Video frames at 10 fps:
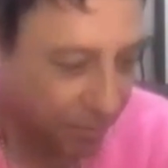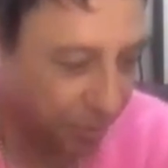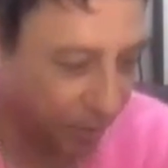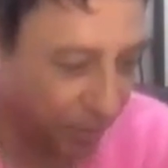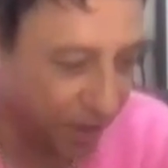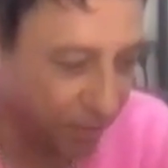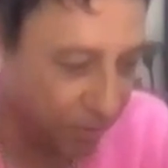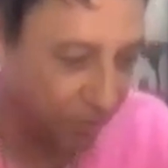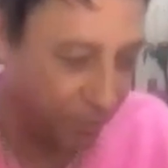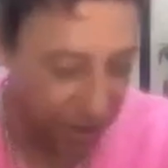but when I
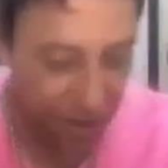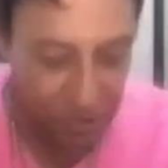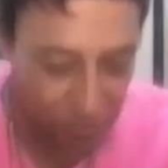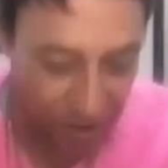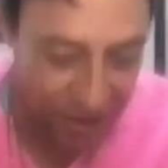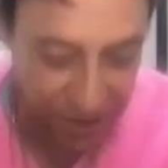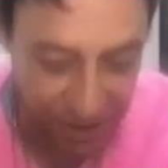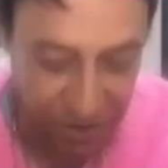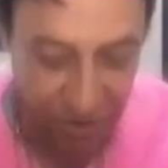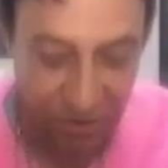was
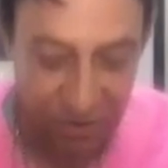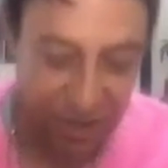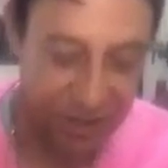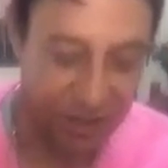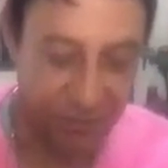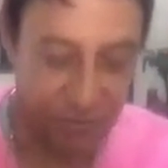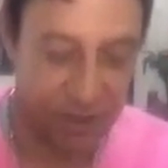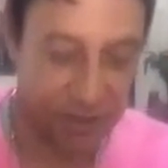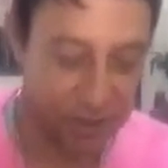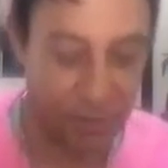writing songs, I kind of
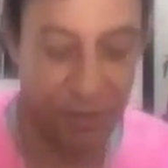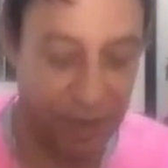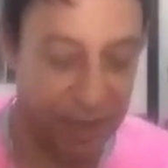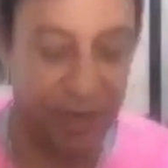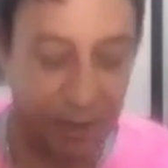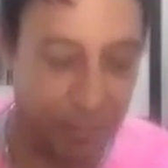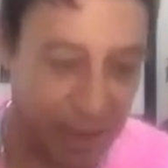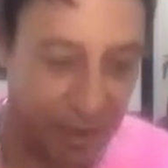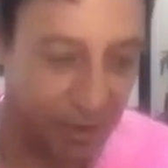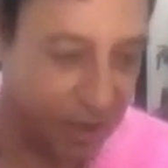realized I'm thinking
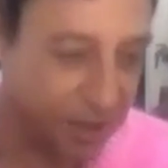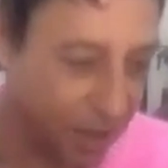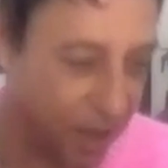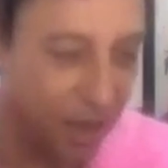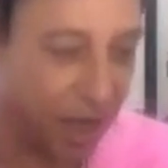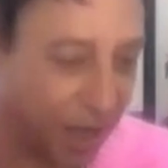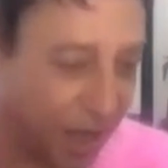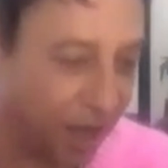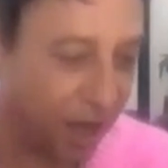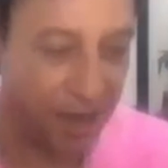about a
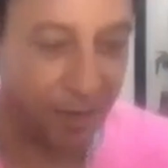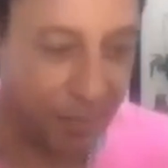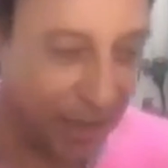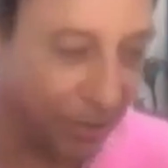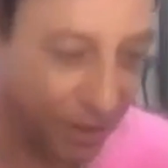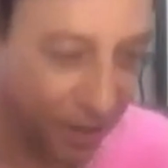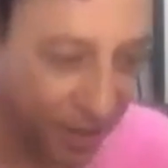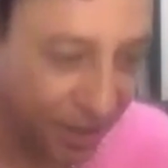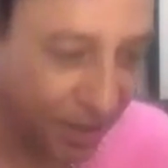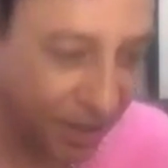higher power.
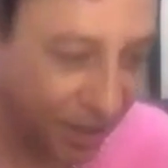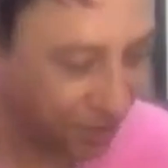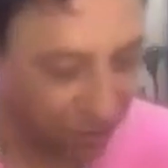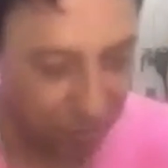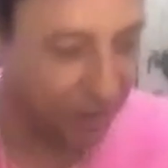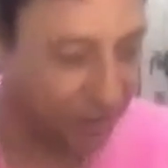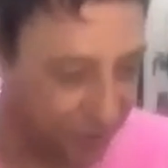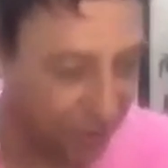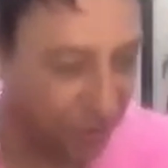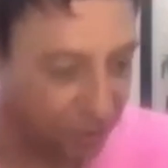I don't believe
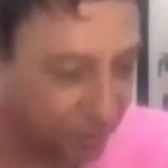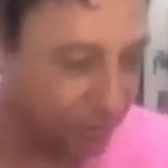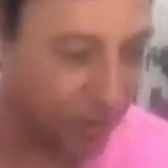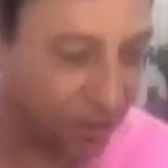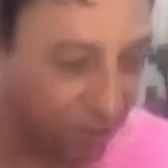in God, but in my